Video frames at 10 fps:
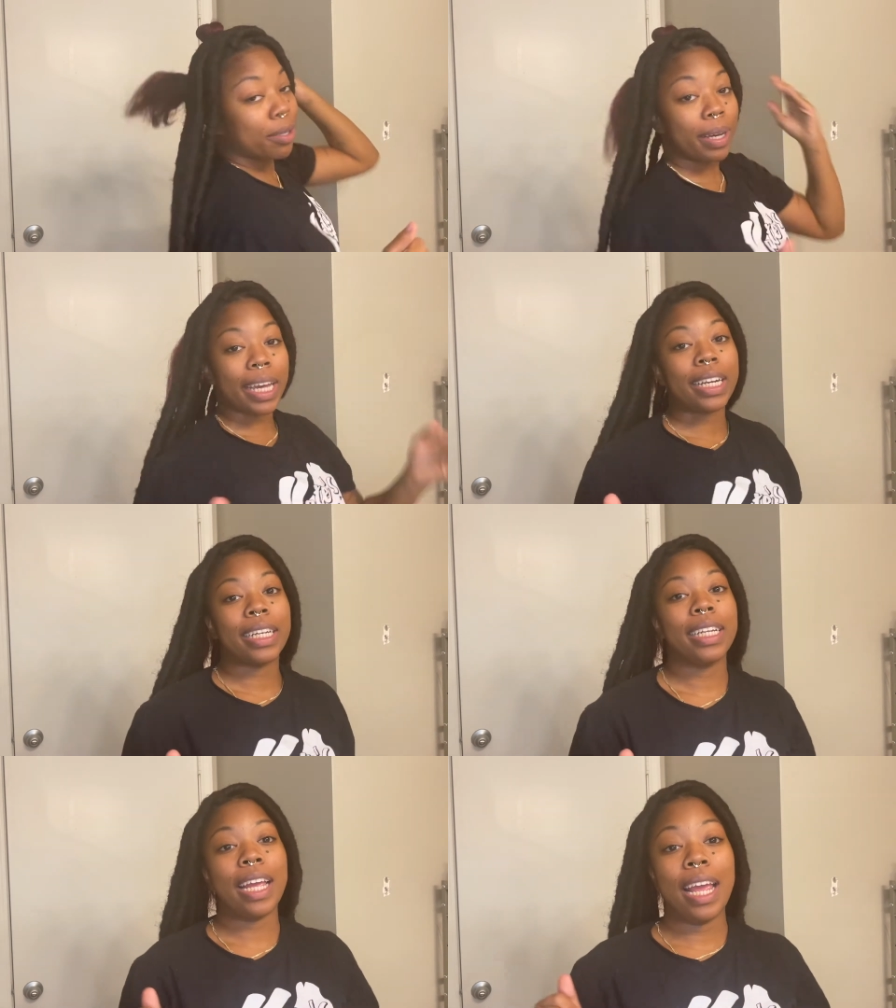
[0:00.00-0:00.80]
hate
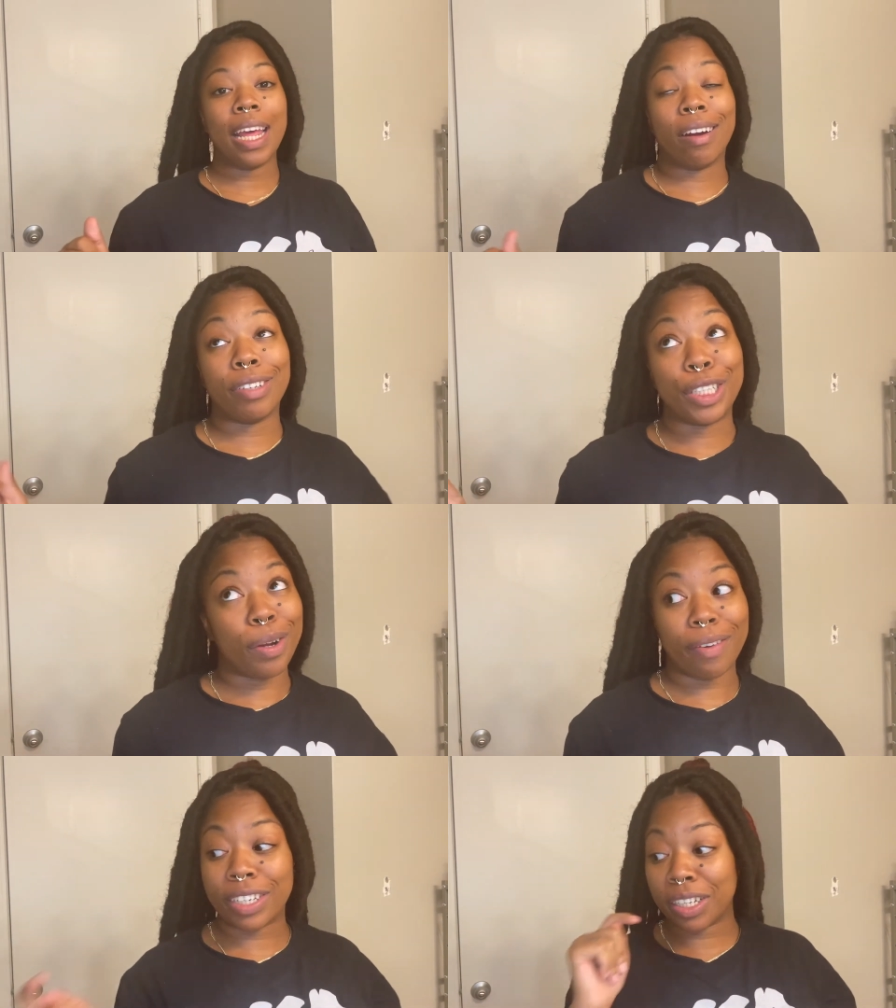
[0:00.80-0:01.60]
it, and I really
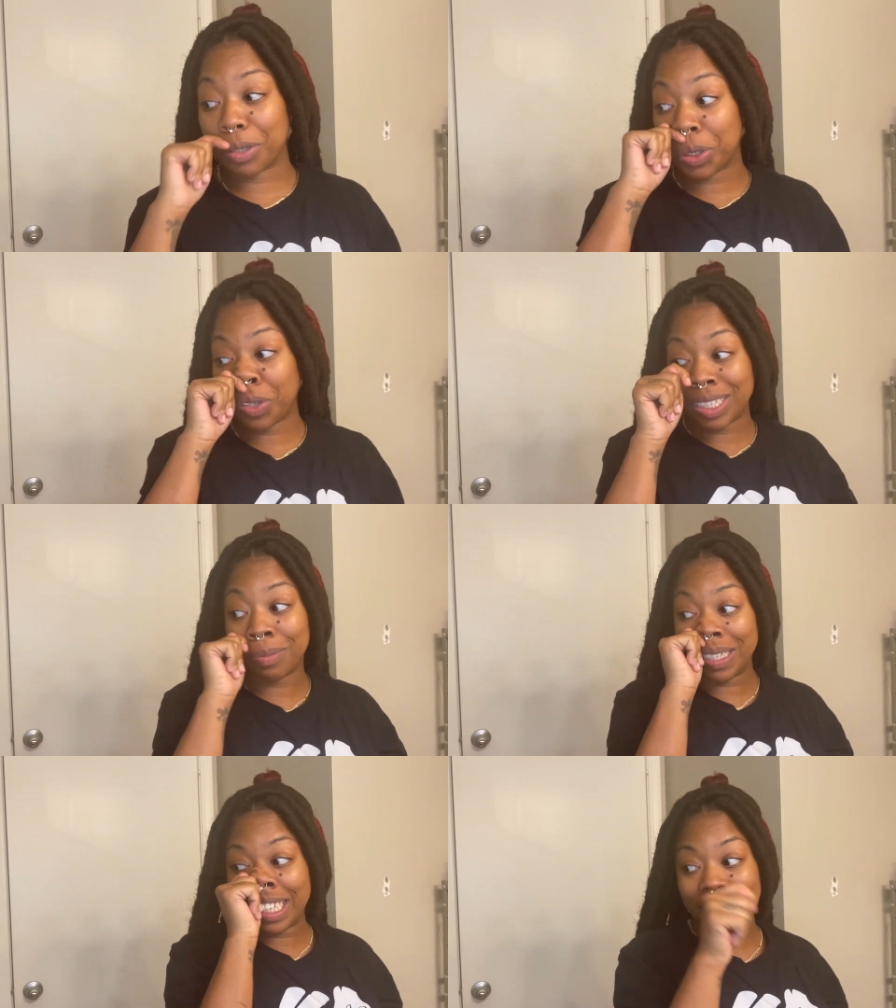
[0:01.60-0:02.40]
don't have any other choice
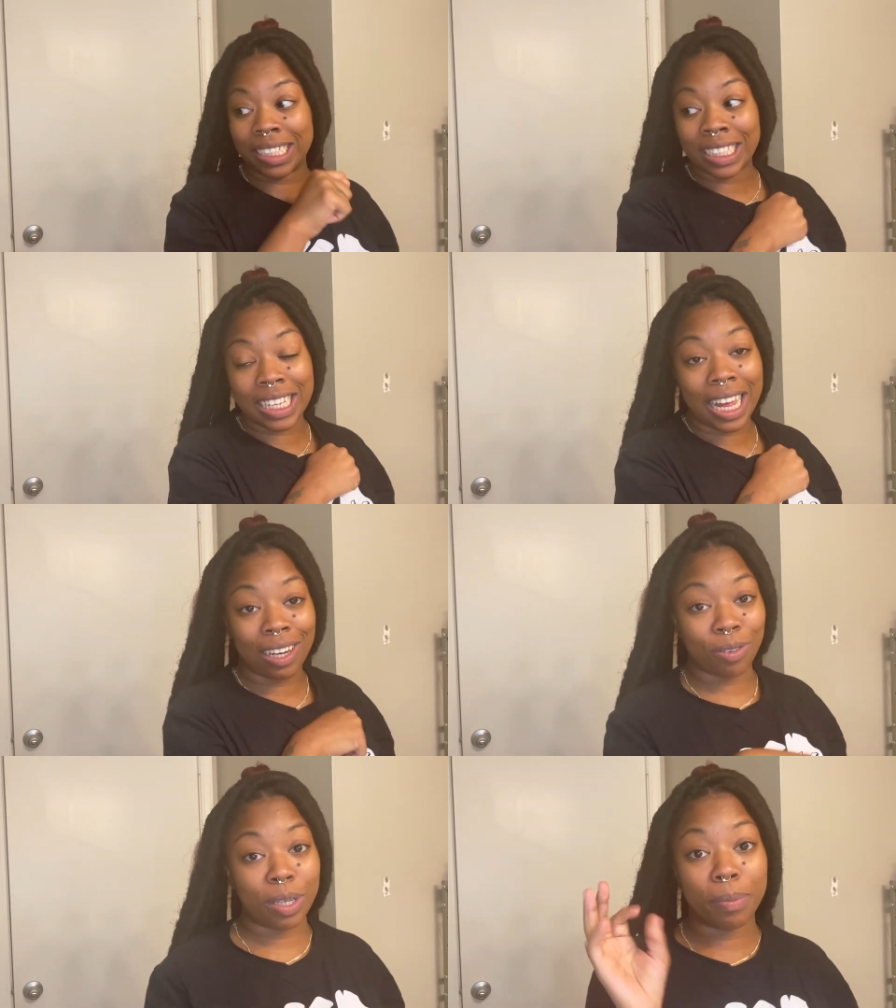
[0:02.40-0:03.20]
because
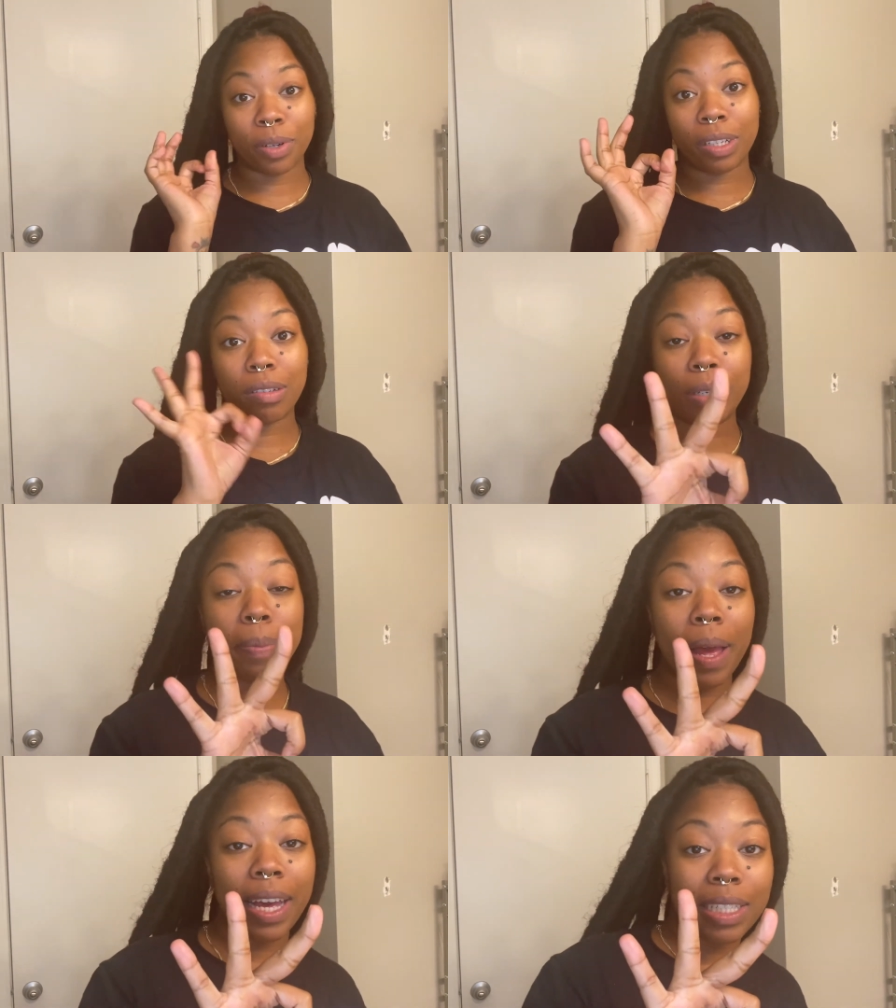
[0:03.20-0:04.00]
I only bought 3
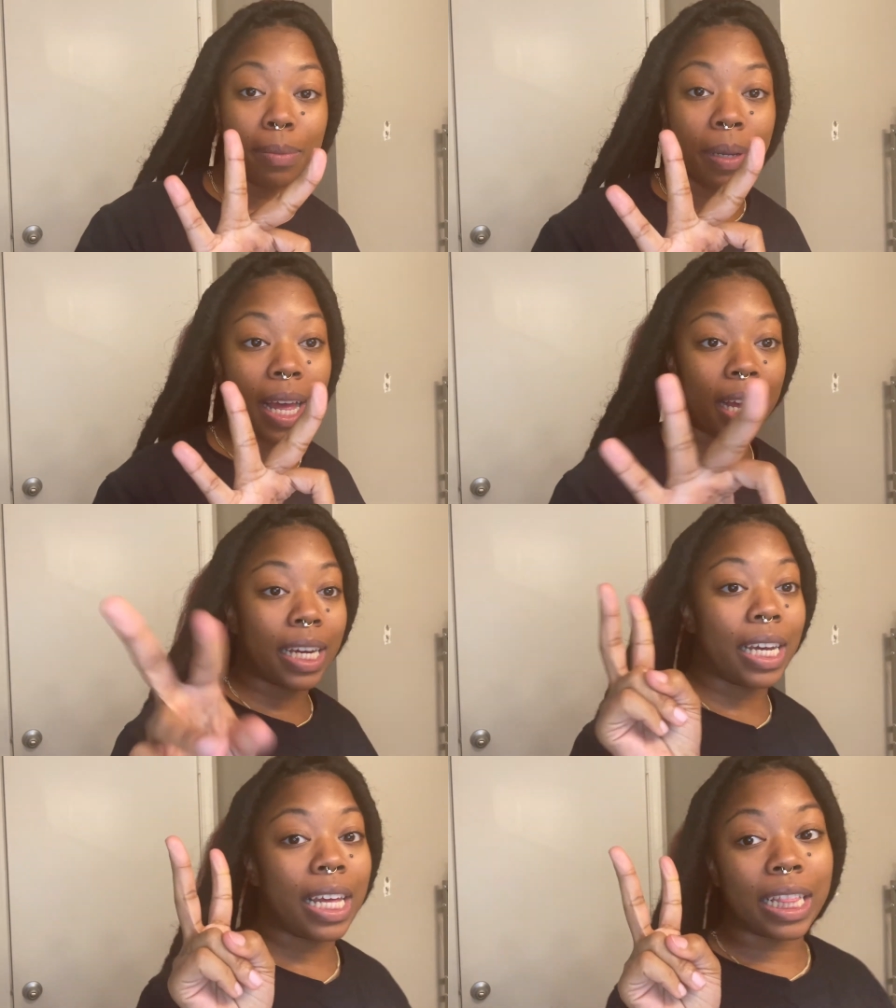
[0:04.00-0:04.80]
packs of
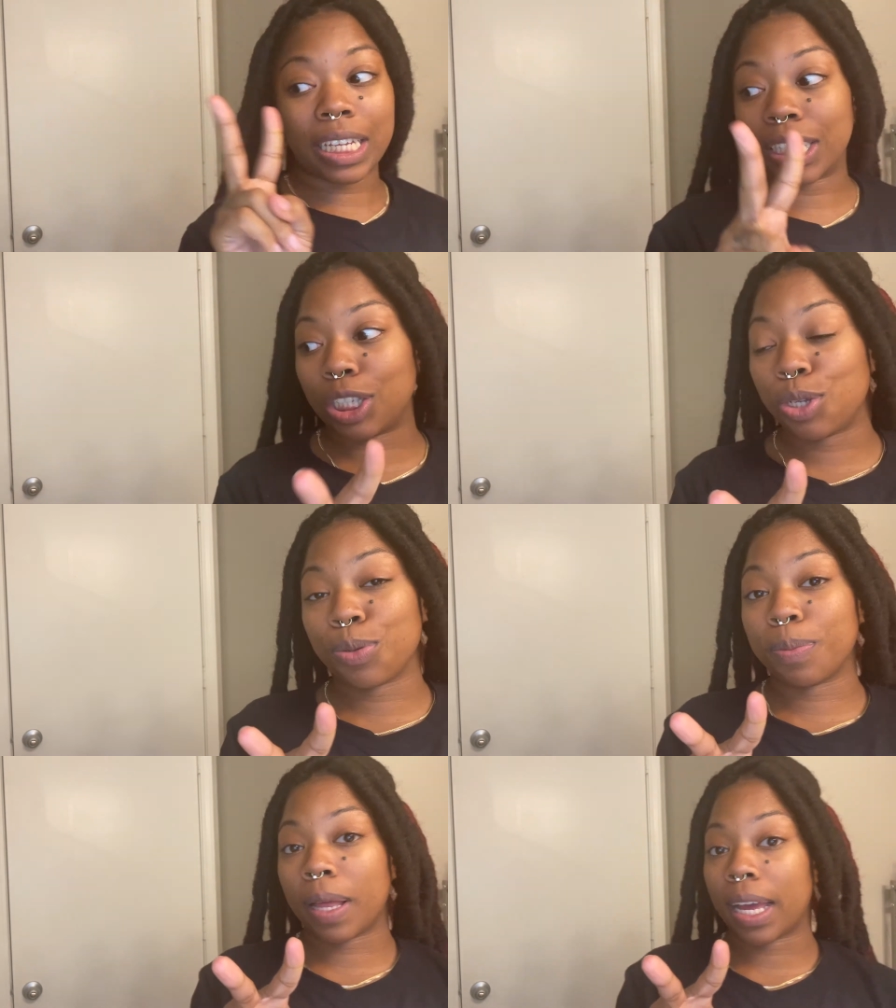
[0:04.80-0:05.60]
black and then
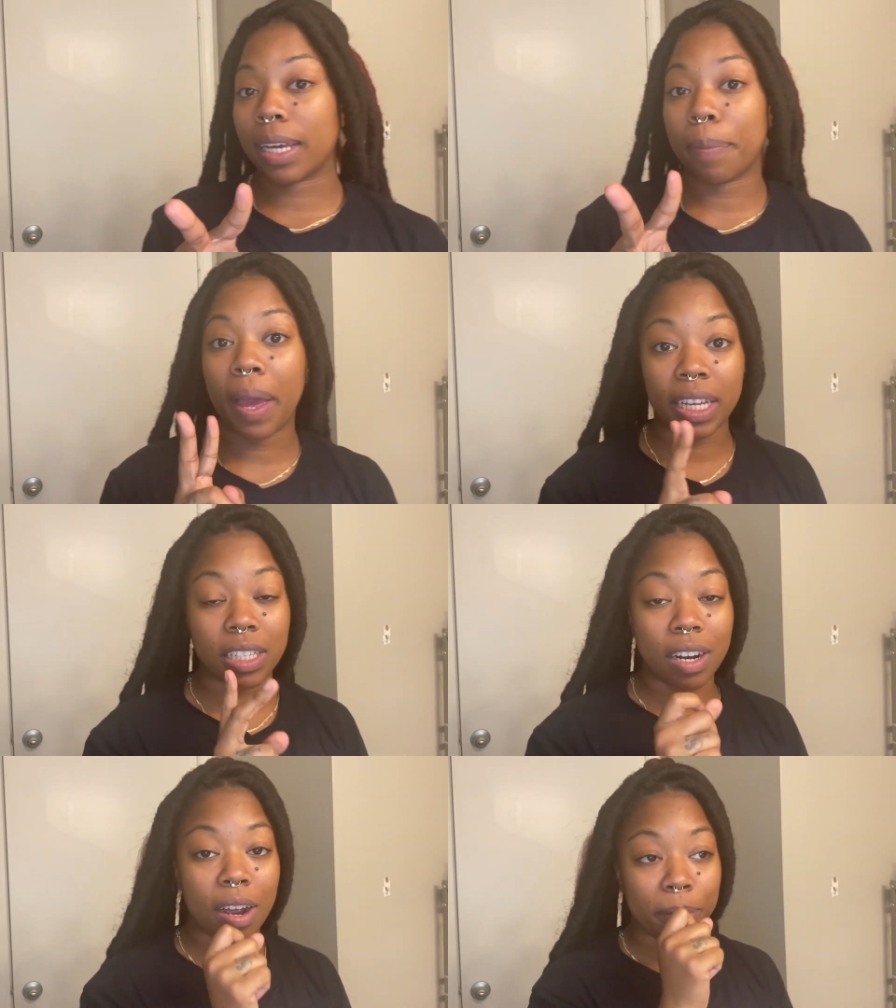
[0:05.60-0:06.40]
2
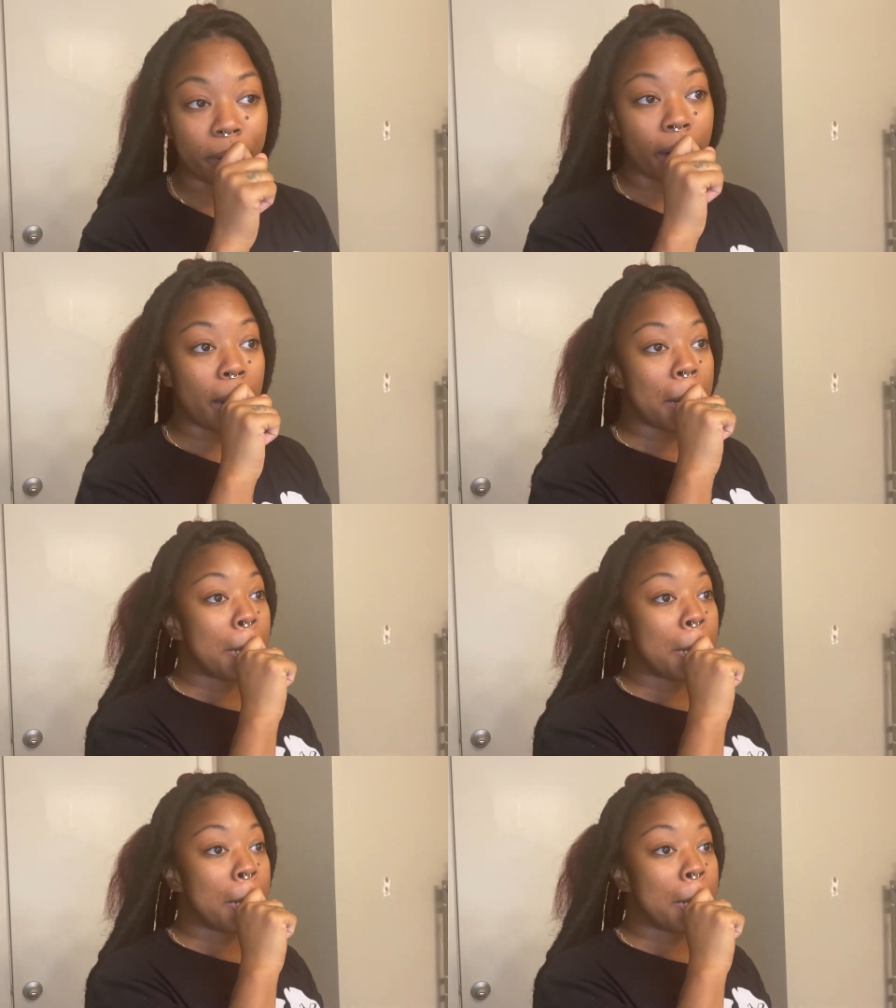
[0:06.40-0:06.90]
packs of the ombre.